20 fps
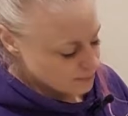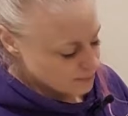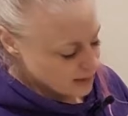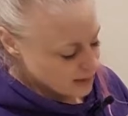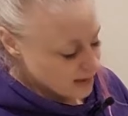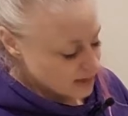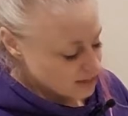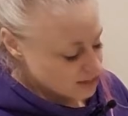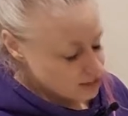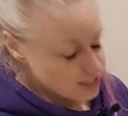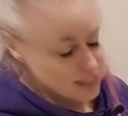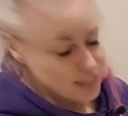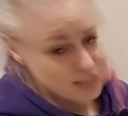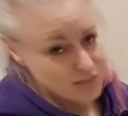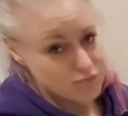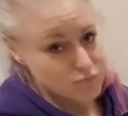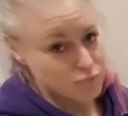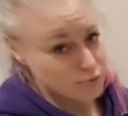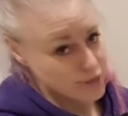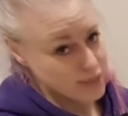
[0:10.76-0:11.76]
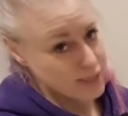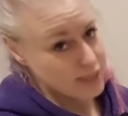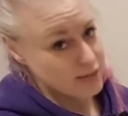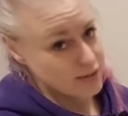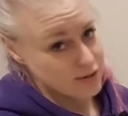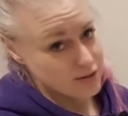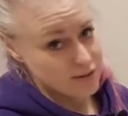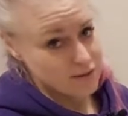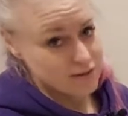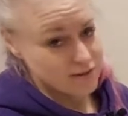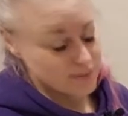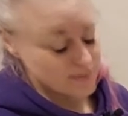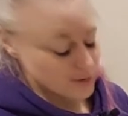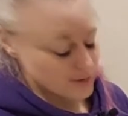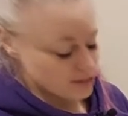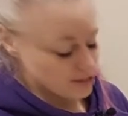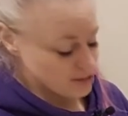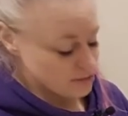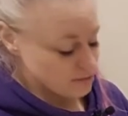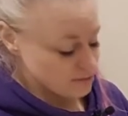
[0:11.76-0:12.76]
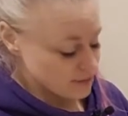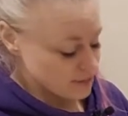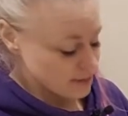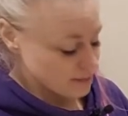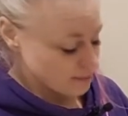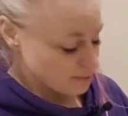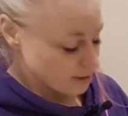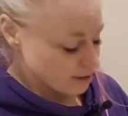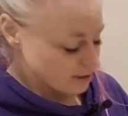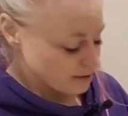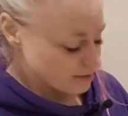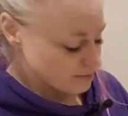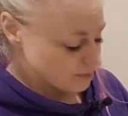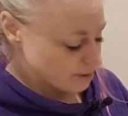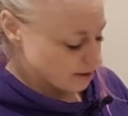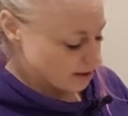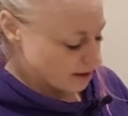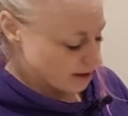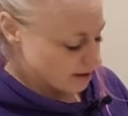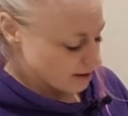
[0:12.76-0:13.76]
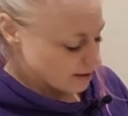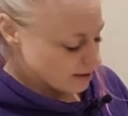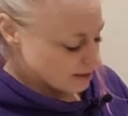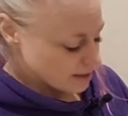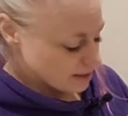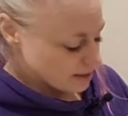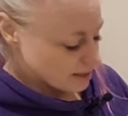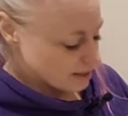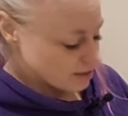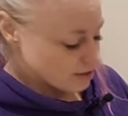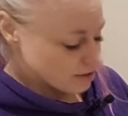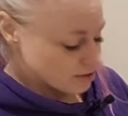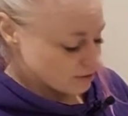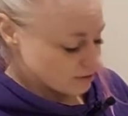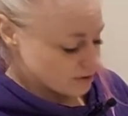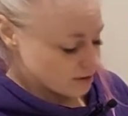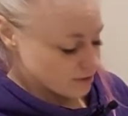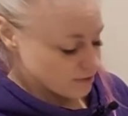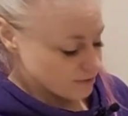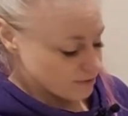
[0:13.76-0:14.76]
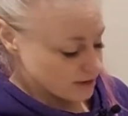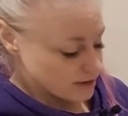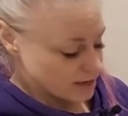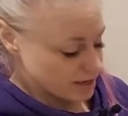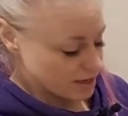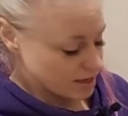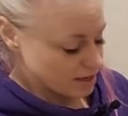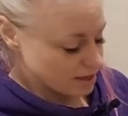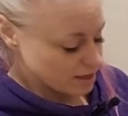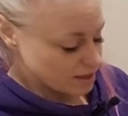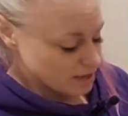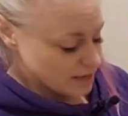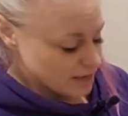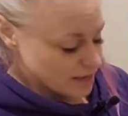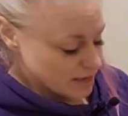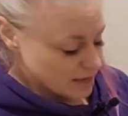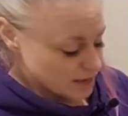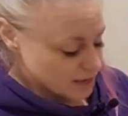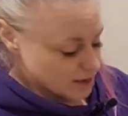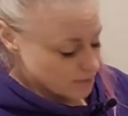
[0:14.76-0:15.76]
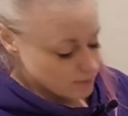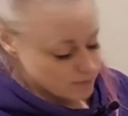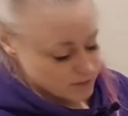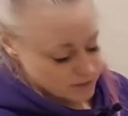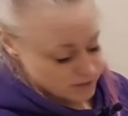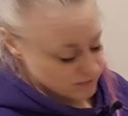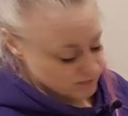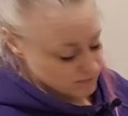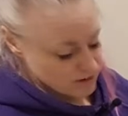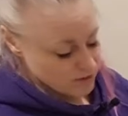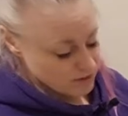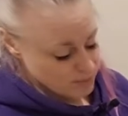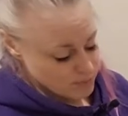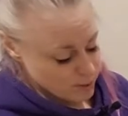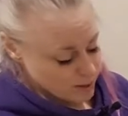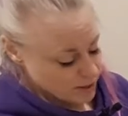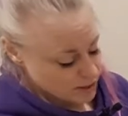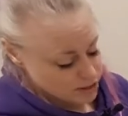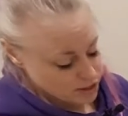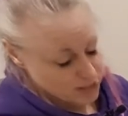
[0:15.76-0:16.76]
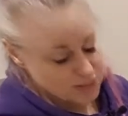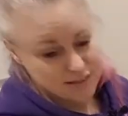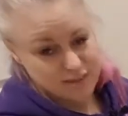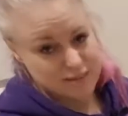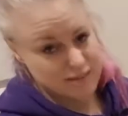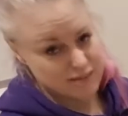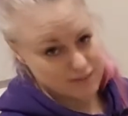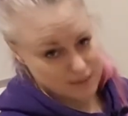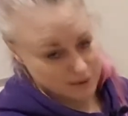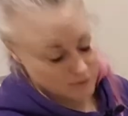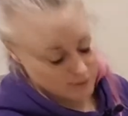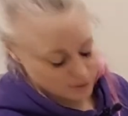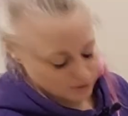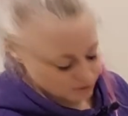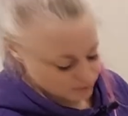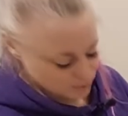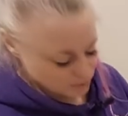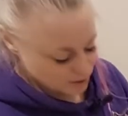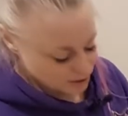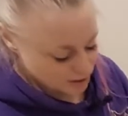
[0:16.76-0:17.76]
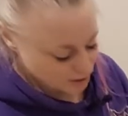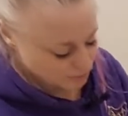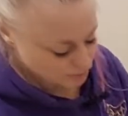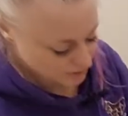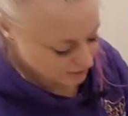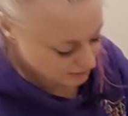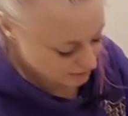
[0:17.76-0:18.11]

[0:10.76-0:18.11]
Actually, it's really nice, and I'm actually really impressed by it. It looks lovely. It comes in lovely packaging. This isn't how it looks when it comes.